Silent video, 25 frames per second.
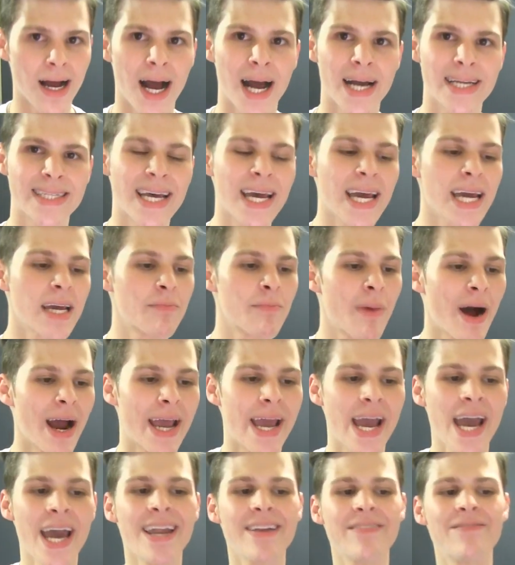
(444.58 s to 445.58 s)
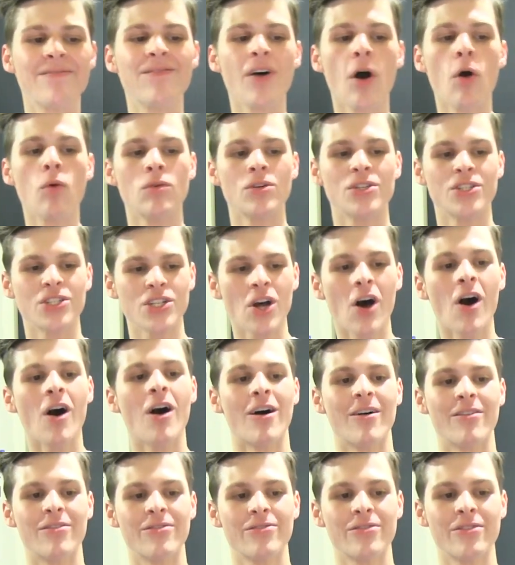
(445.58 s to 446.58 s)
I take my headphones
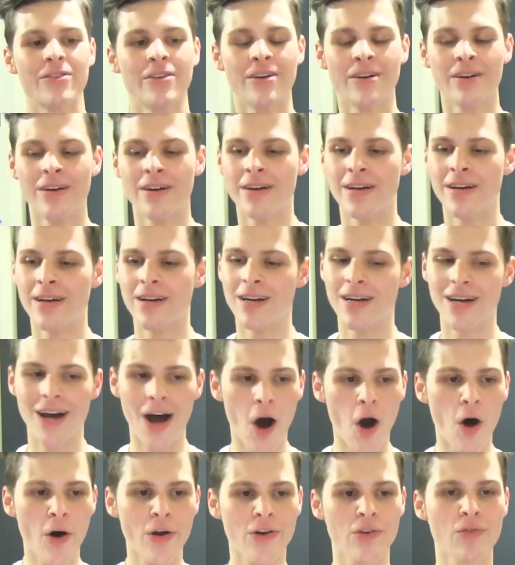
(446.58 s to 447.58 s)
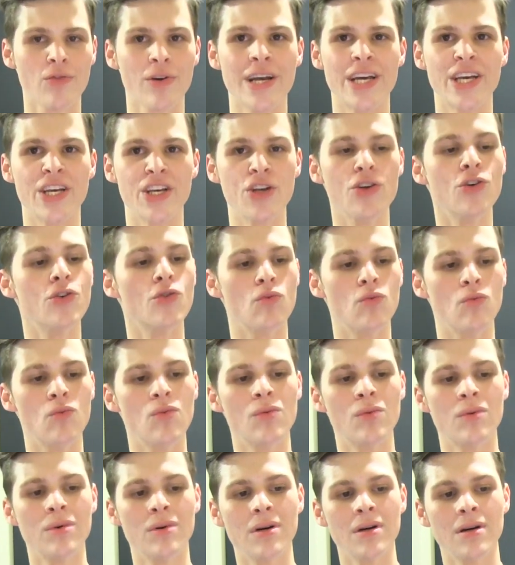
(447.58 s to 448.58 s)
off, honoring you,
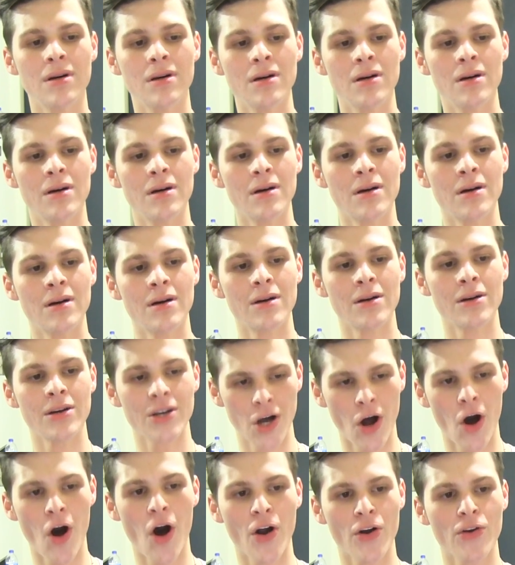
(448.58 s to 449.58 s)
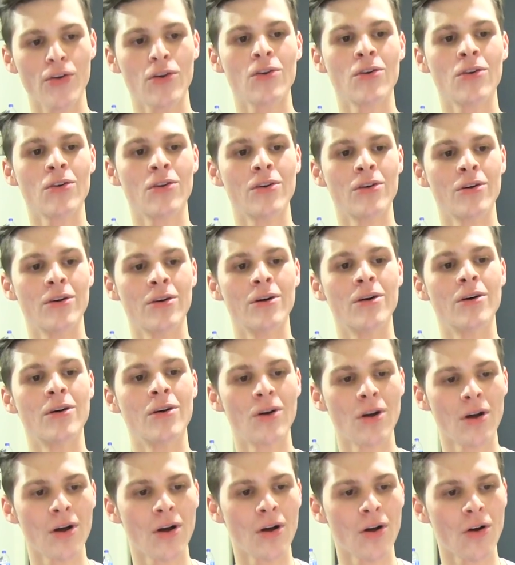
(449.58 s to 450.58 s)
Connor,
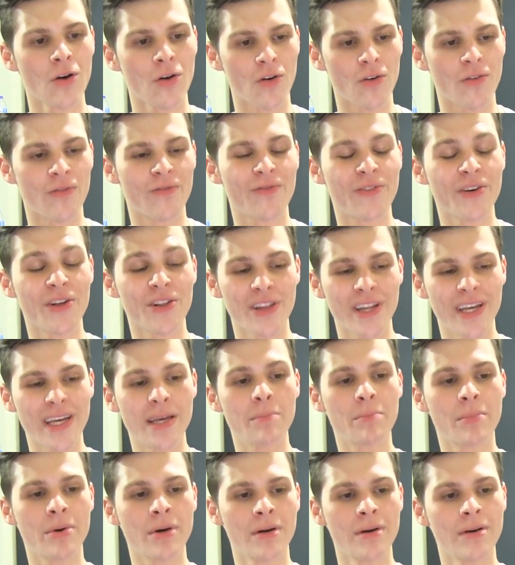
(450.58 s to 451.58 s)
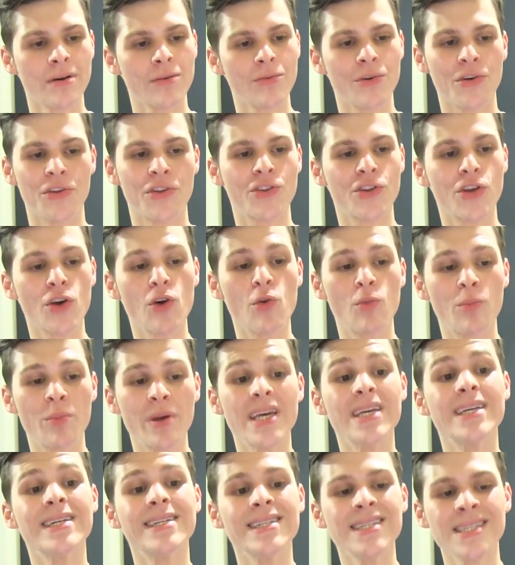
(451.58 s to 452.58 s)
or Philippe with 2
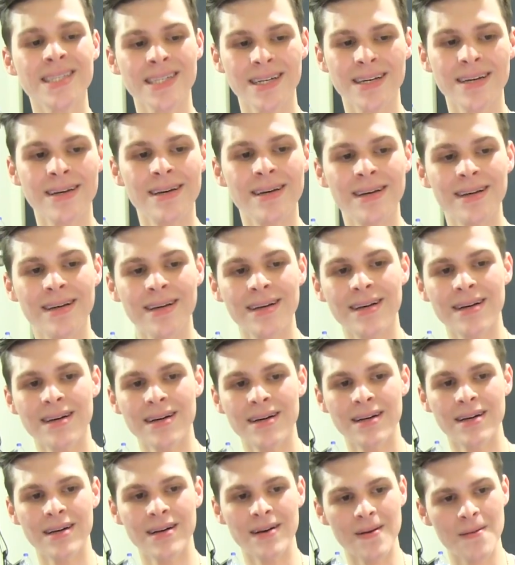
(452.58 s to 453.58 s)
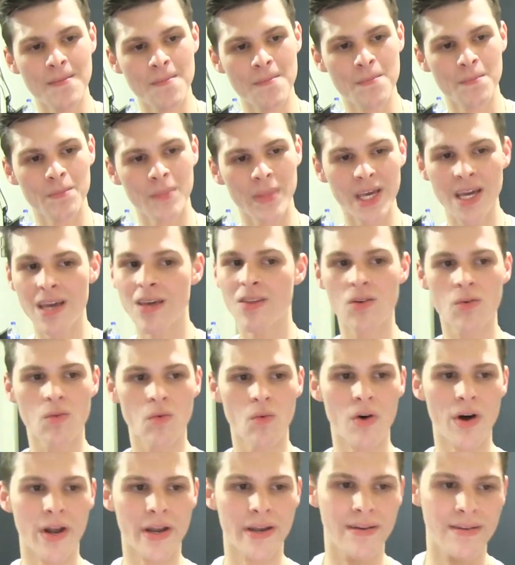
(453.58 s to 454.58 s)
P's, either
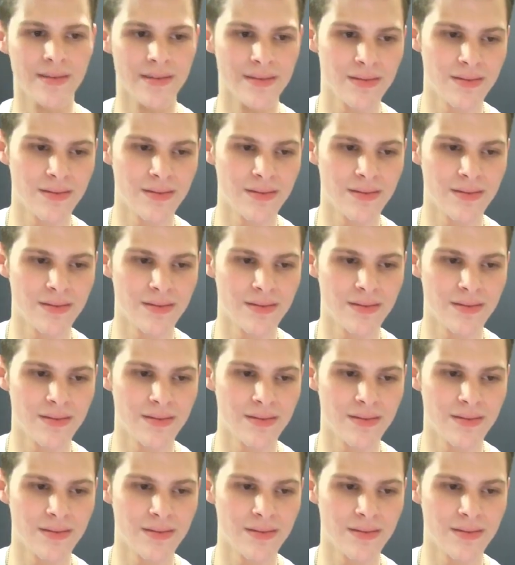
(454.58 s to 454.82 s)
one.